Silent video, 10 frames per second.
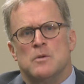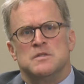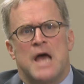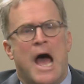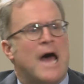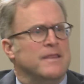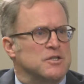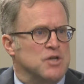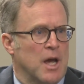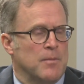was on the
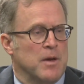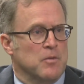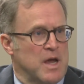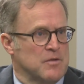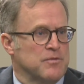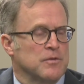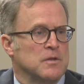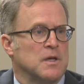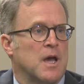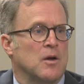job, I ran for
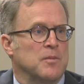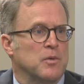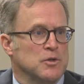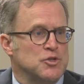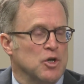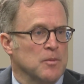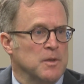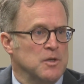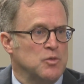the county board chairman in